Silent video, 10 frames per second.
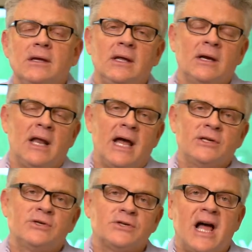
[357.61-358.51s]
in
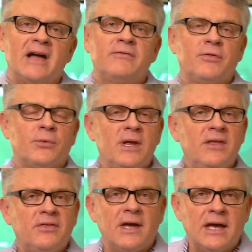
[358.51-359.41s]
Elijah's life
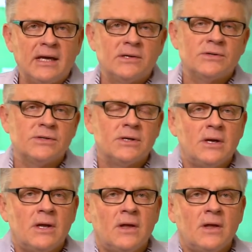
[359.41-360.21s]
3 things